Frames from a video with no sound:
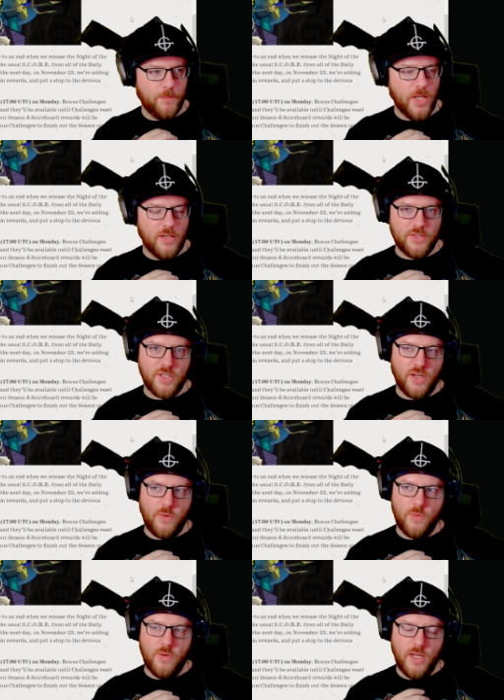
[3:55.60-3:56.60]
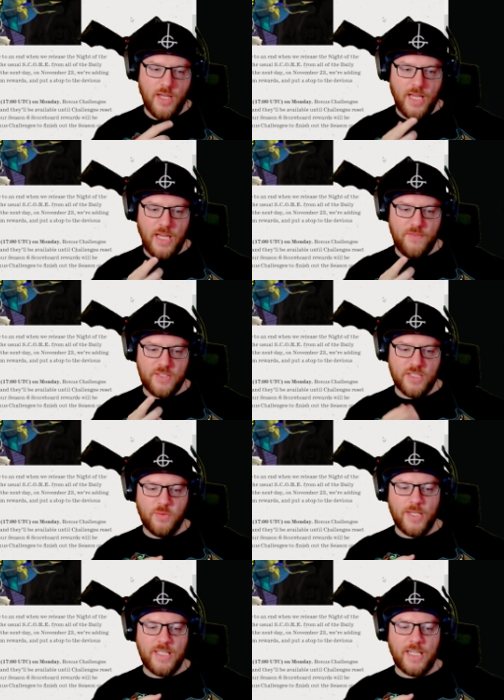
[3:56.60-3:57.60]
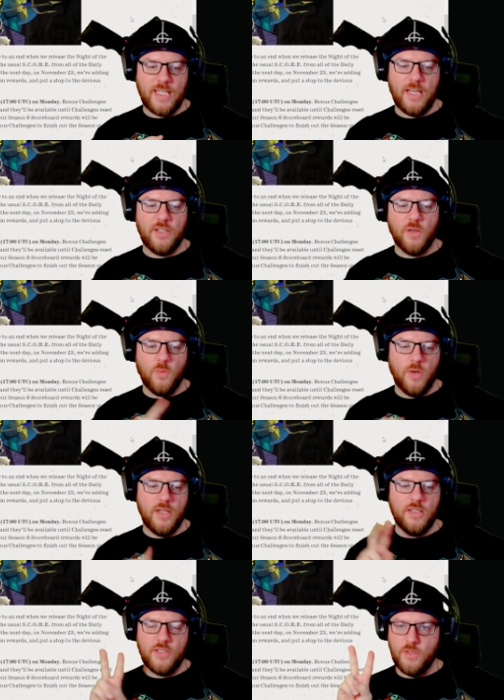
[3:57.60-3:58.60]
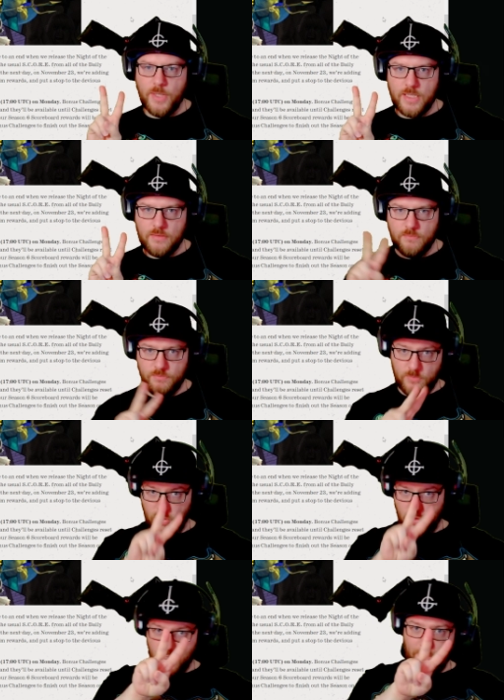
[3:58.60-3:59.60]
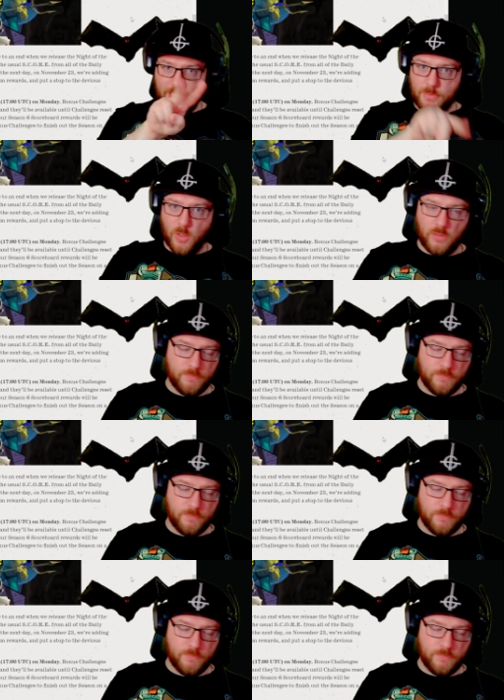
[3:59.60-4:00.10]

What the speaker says: So, if it's the 22nd now, you got 2 weeks. 2 weeks tomorrow.